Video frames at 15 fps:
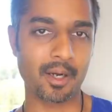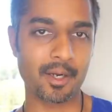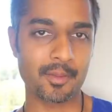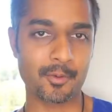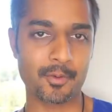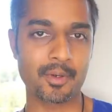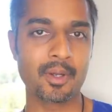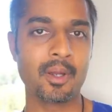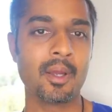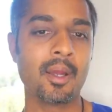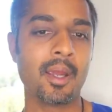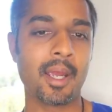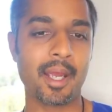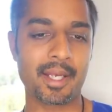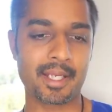either.
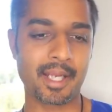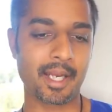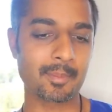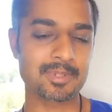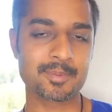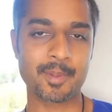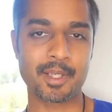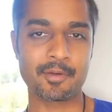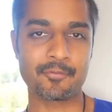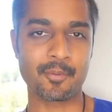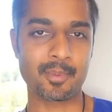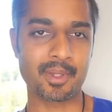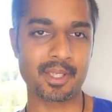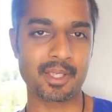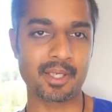And again, I'm speaking
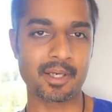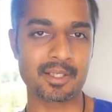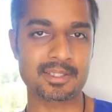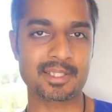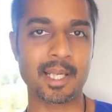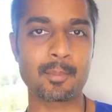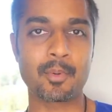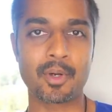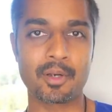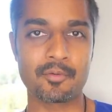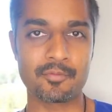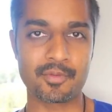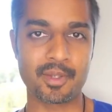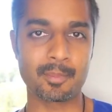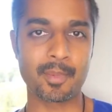from the uh, standpoint
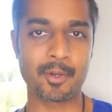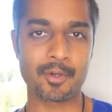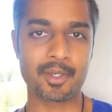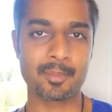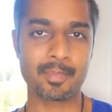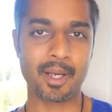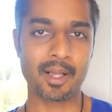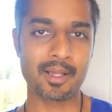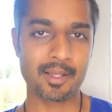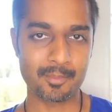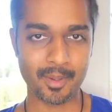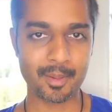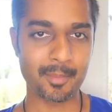of the American palate, my